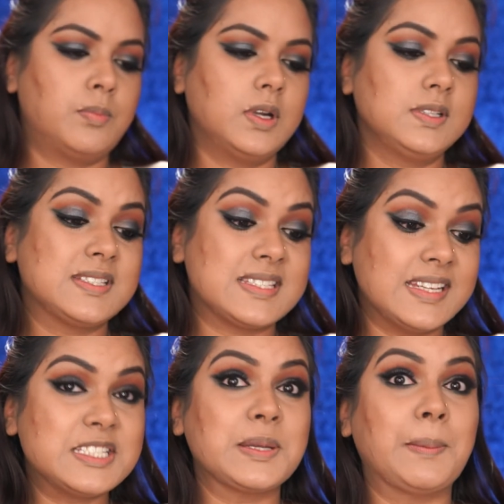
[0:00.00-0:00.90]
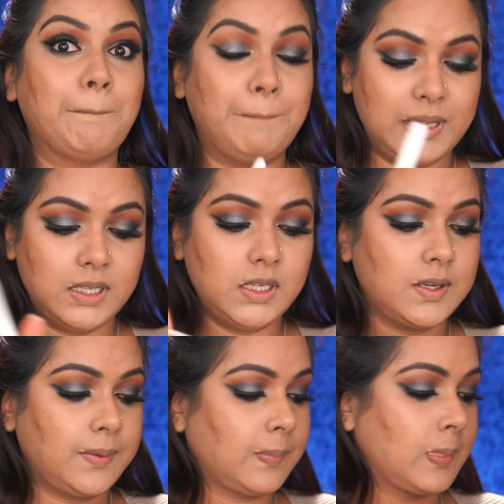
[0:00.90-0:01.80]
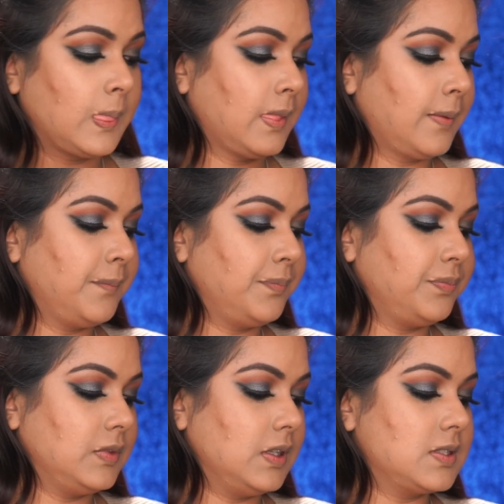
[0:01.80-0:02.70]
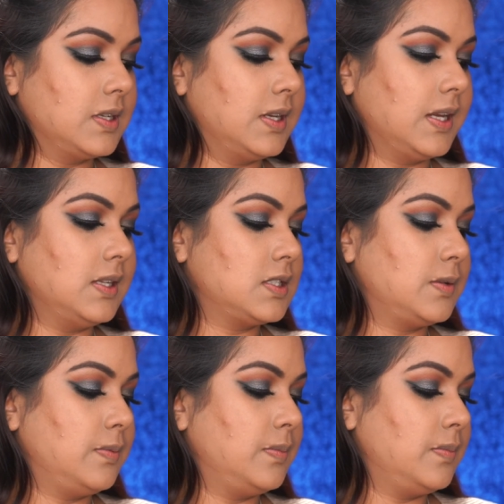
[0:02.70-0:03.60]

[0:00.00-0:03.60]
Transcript: Pearlescent Pink. It's a nice